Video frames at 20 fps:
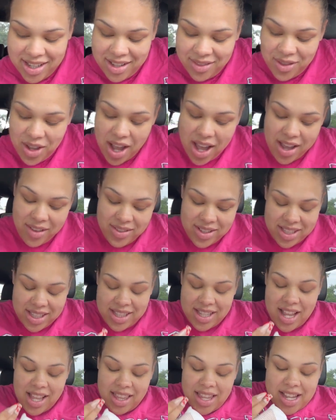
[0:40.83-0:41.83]
y'all haven't seen
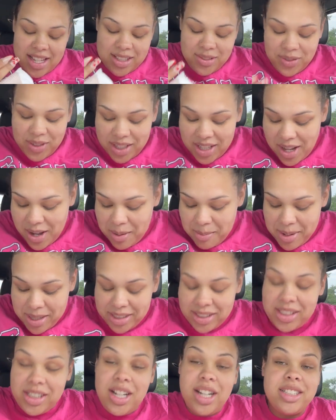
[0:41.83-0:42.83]
that last video make
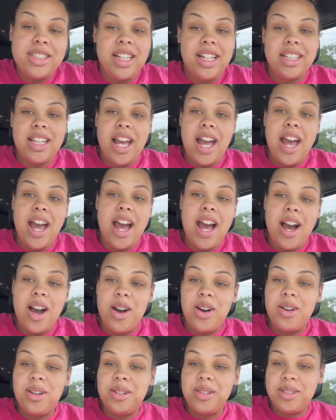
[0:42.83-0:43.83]
sure y'all check that
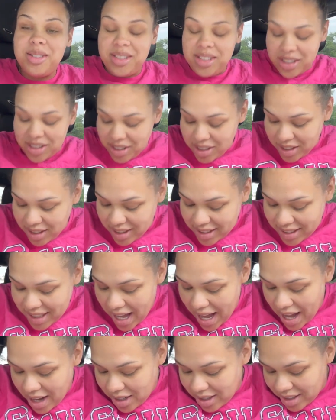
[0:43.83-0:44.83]
out your girl is
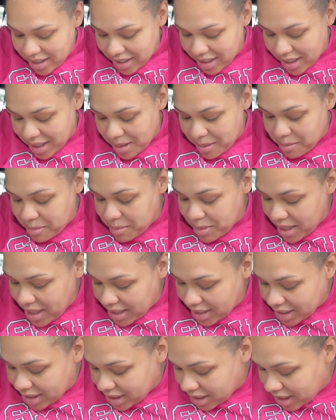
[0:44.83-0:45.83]
out of
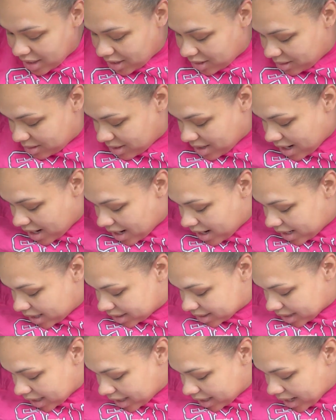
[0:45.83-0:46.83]
commission you
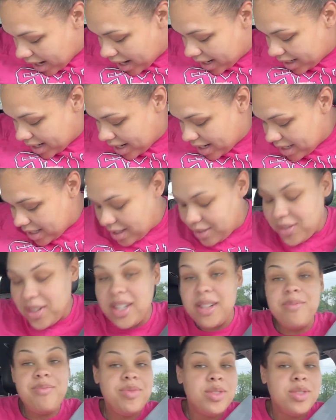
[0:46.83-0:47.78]
guys like i can't even